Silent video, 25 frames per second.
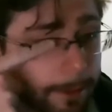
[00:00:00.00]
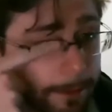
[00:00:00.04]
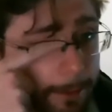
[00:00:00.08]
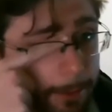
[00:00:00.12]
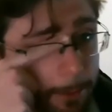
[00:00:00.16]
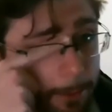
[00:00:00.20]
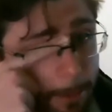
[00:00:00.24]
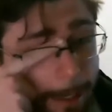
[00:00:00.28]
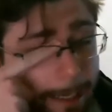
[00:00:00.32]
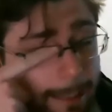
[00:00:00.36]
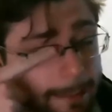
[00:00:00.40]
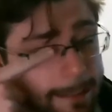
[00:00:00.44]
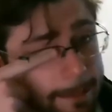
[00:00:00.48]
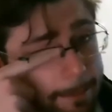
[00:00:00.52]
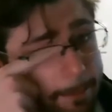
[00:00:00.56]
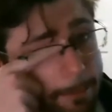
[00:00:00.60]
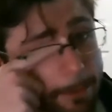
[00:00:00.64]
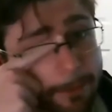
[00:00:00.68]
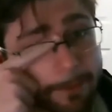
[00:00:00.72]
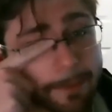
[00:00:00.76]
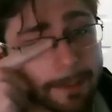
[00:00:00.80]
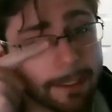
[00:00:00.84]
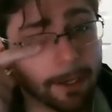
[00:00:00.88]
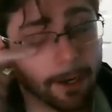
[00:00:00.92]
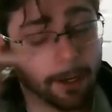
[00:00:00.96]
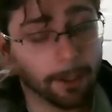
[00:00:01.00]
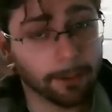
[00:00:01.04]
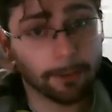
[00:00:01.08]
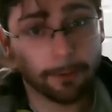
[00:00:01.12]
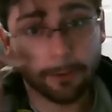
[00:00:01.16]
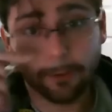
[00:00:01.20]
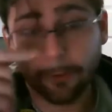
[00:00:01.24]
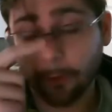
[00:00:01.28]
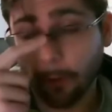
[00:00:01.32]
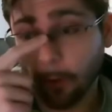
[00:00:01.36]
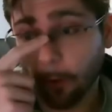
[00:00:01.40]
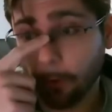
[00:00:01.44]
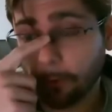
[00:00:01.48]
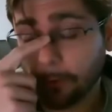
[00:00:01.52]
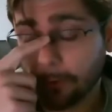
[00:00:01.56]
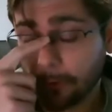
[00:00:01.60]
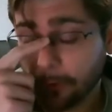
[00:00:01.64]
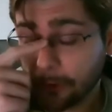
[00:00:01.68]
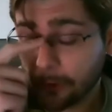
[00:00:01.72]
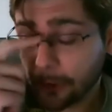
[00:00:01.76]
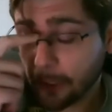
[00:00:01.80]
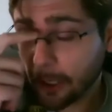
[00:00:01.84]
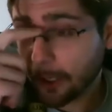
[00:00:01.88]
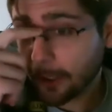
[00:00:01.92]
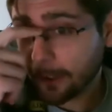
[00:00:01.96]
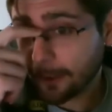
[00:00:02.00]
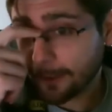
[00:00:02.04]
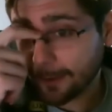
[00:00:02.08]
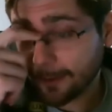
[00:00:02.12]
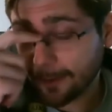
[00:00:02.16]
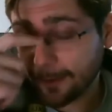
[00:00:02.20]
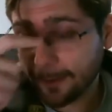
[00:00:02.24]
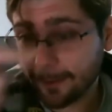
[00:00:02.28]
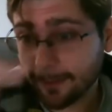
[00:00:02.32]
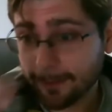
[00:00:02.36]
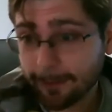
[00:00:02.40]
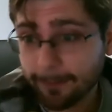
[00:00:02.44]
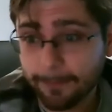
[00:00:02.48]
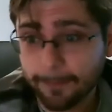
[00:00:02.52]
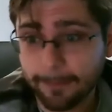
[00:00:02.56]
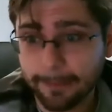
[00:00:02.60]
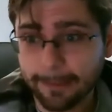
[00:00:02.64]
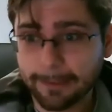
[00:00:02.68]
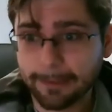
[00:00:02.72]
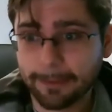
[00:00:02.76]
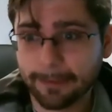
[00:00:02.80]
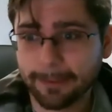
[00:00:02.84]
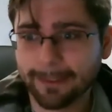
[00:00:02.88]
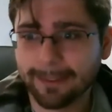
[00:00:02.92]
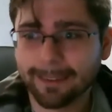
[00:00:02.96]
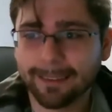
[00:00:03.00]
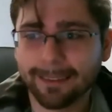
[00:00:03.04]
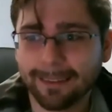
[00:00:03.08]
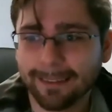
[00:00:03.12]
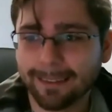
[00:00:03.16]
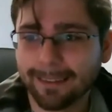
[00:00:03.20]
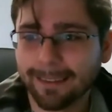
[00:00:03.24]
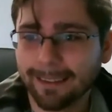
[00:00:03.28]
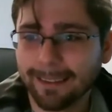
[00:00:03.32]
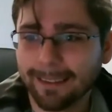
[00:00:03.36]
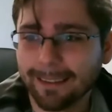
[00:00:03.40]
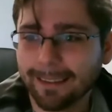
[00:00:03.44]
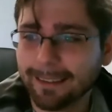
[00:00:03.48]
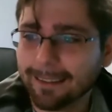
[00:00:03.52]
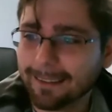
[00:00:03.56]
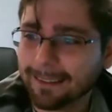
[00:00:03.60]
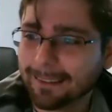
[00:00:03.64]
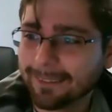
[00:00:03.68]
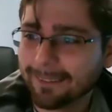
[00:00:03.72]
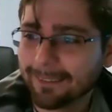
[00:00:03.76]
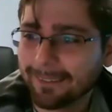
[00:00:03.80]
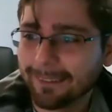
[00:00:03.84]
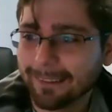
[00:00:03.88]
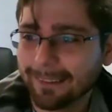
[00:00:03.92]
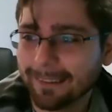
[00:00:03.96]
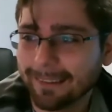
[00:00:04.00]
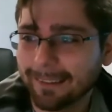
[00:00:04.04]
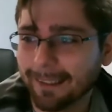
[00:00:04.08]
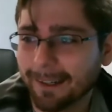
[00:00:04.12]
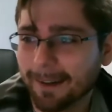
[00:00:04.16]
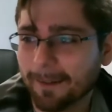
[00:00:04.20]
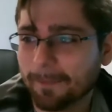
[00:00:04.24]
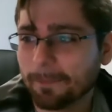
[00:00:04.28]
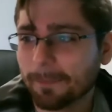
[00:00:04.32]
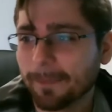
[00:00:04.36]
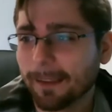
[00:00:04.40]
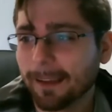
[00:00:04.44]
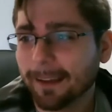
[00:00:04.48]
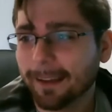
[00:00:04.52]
it to watch a movie called Ghost Shark, which was really dumb.